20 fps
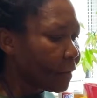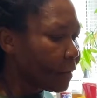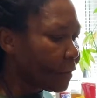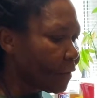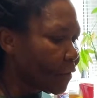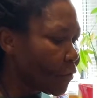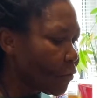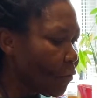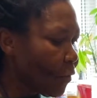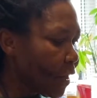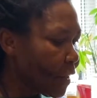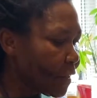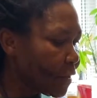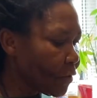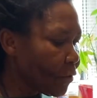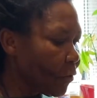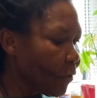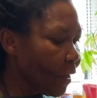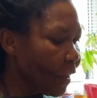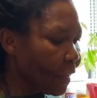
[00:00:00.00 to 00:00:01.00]
So once the
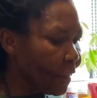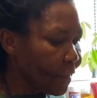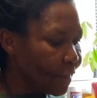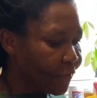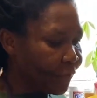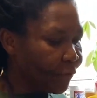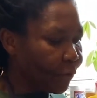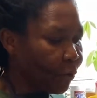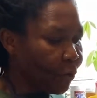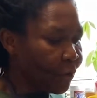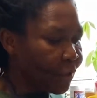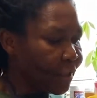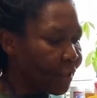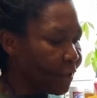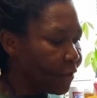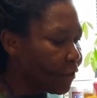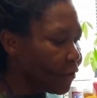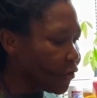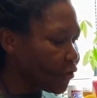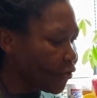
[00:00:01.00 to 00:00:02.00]
oil is floating
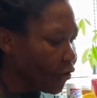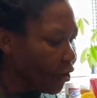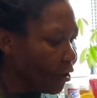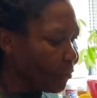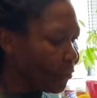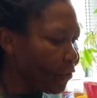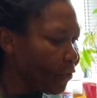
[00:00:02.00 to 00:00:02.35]
on top,